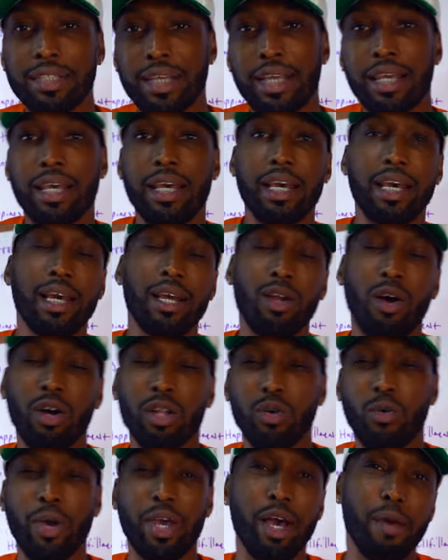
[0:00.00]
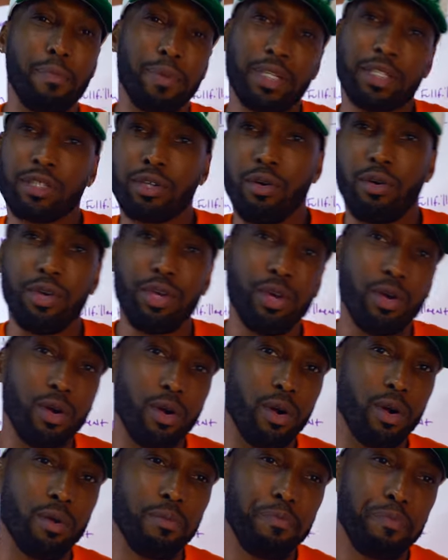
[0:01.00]
a kid all the way up until
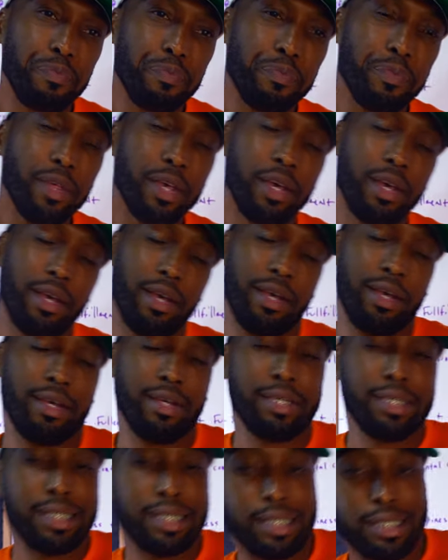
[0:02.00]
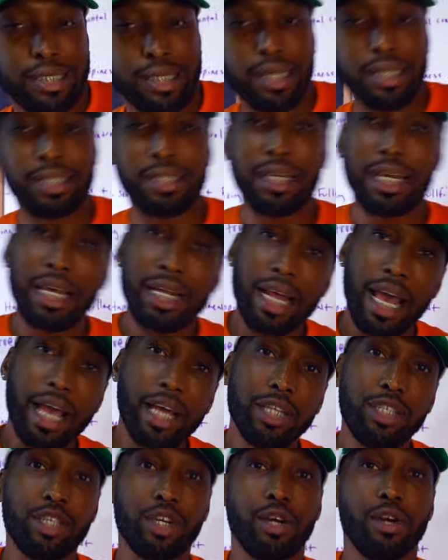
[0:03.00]
you're a
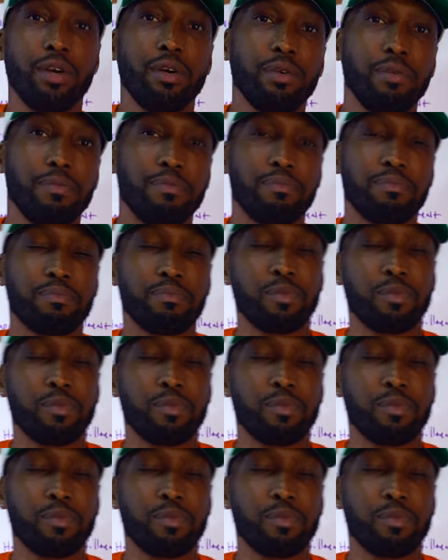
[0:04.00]
teenager.